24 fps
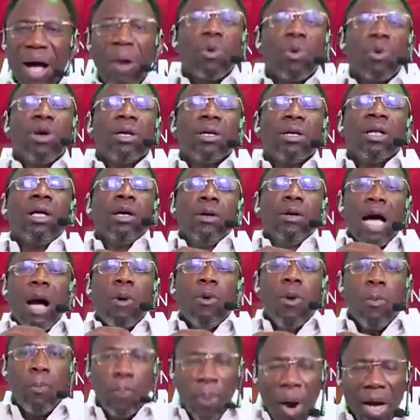I
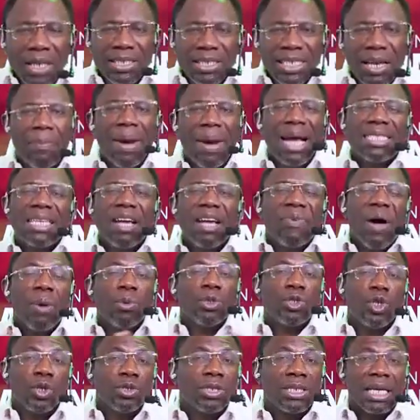will poison myself. I
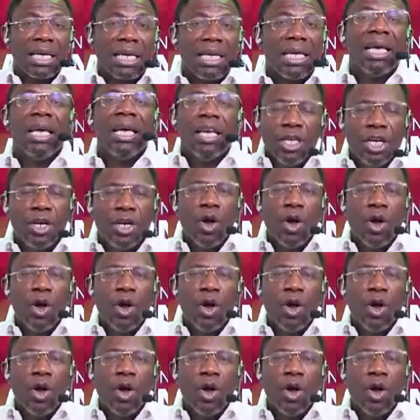will do something.